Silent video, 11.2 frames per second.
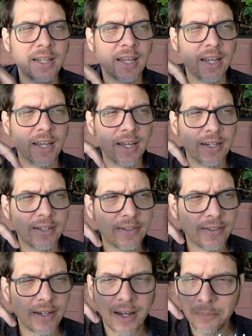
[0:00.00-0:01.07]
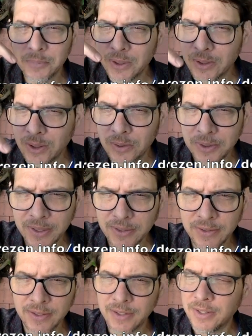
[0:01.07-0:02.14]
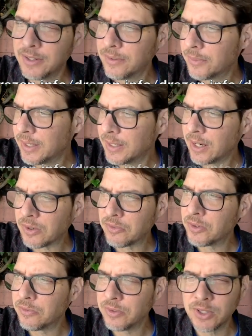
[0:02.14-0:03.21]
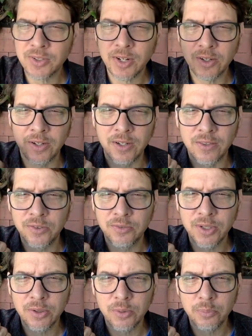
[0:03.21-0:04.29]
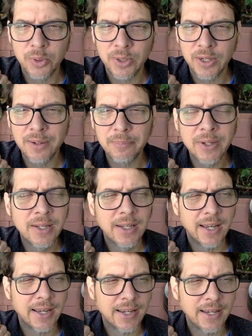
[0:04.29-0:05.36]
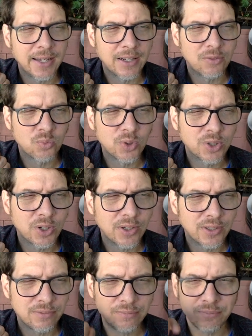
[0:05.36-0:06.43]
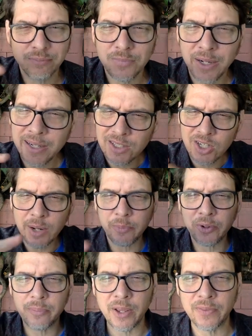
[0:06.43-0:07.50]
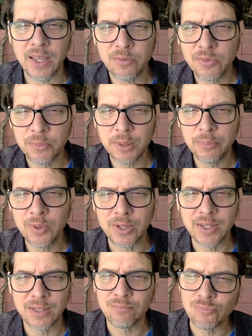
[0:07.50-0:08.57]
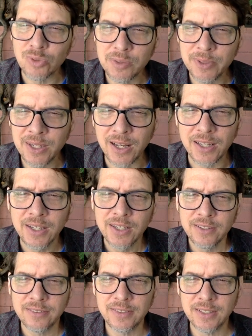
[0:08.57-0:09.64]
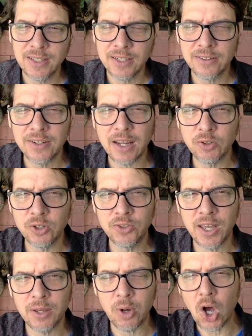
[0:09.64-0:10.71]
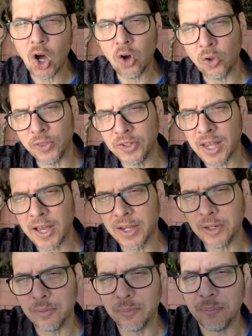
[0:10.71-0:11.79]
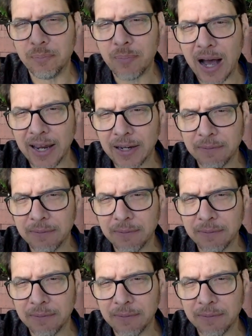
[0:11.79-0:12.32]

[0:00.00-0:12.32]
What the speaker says: And I'm going to go in right now after I finish editing this video and putting it up and work on writing a chapter about that for my book, and wish me luck. See you later. Have a good time all the time. Bye.